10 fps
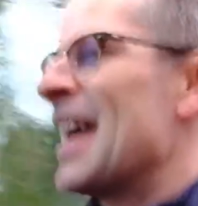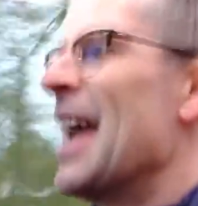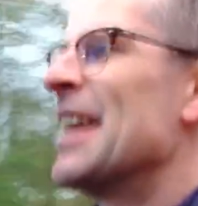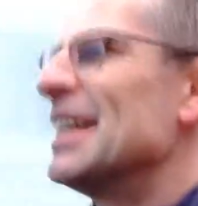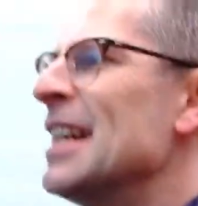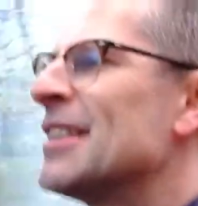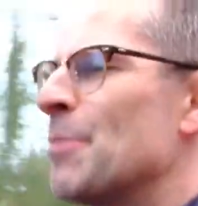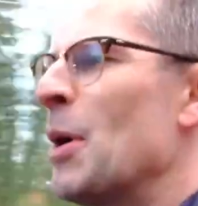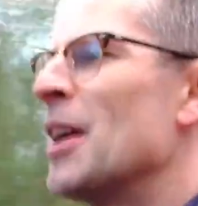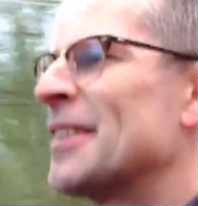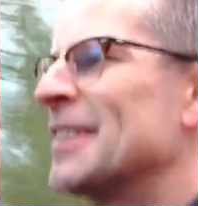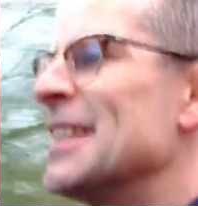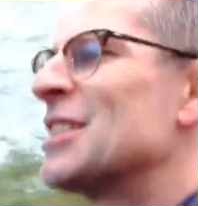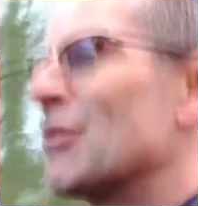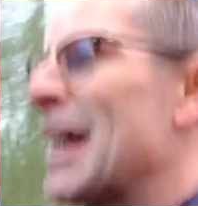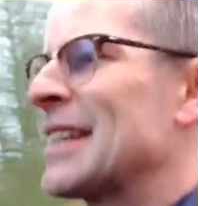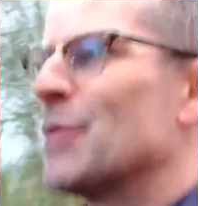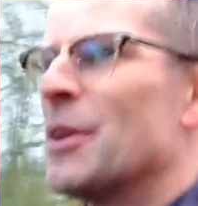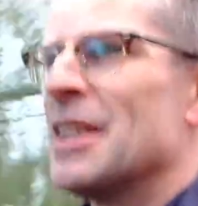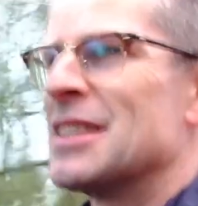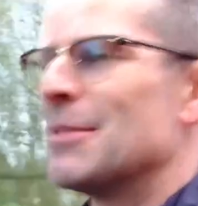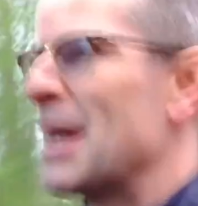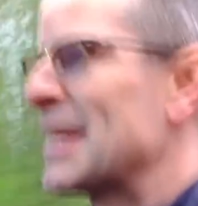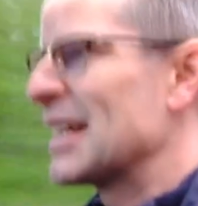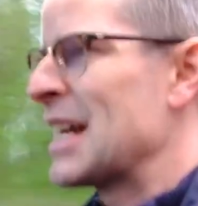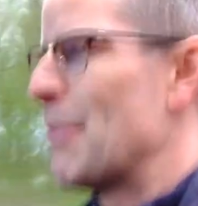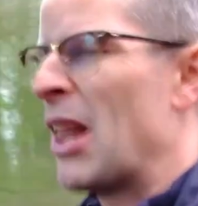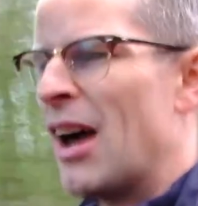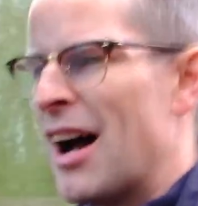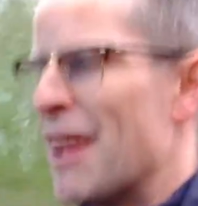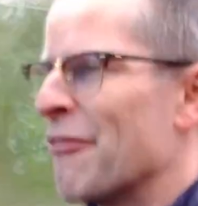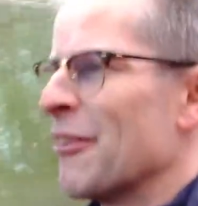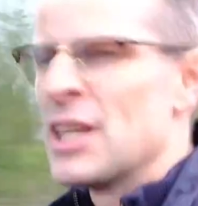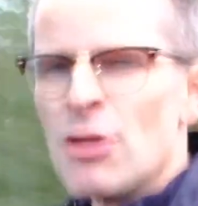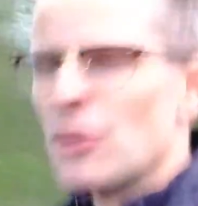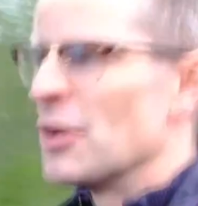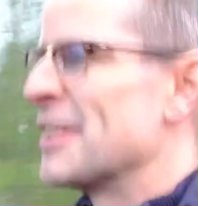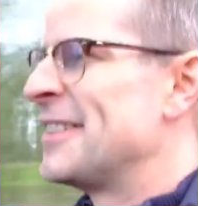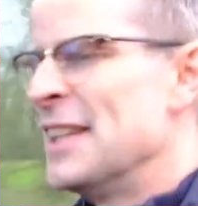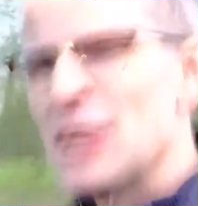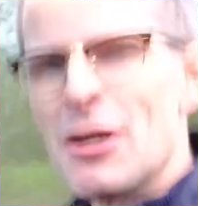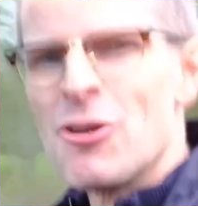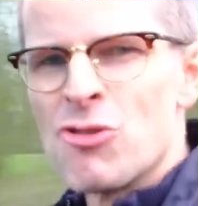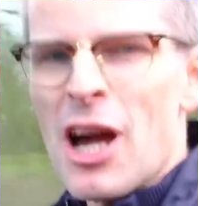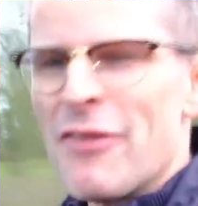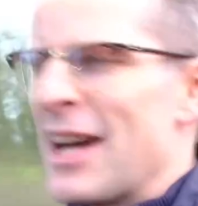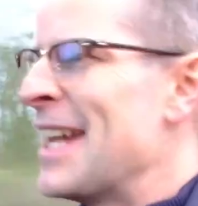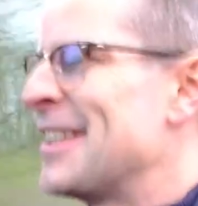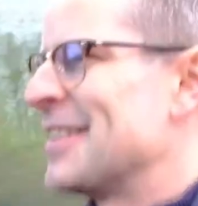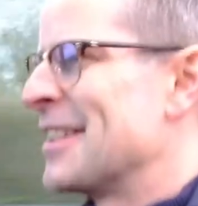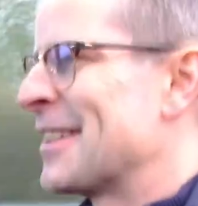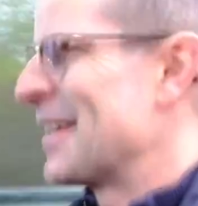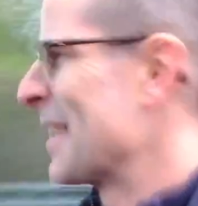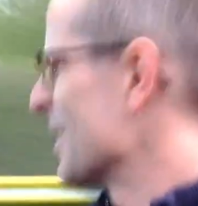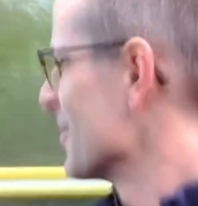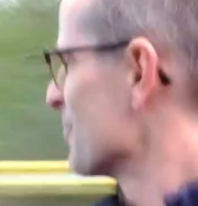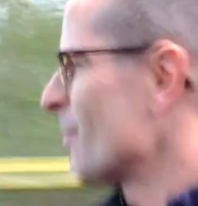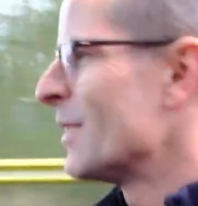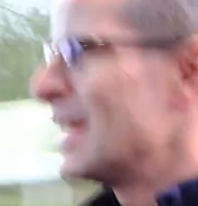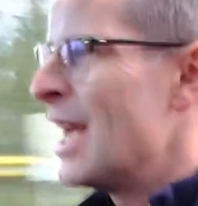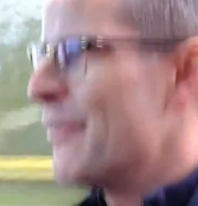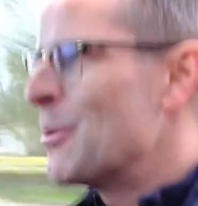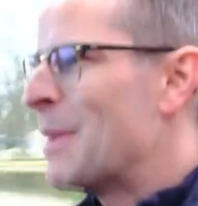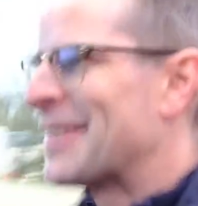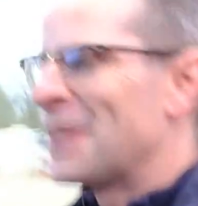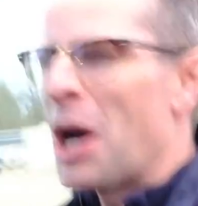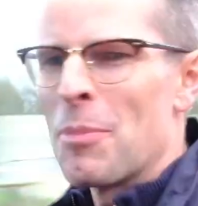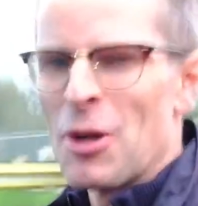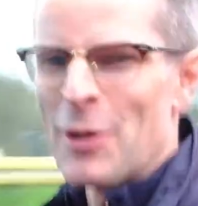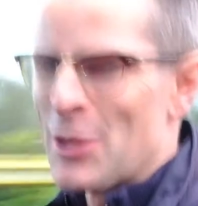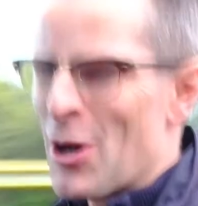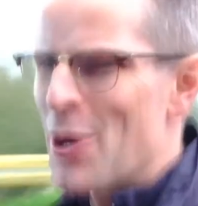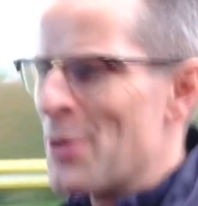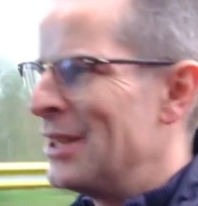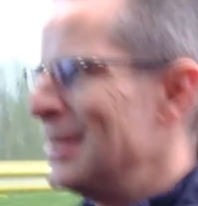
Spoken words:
it needs a person interacting with it to make it come alive. You've got zero driver aids in this thing. If you mess up, you're on your own.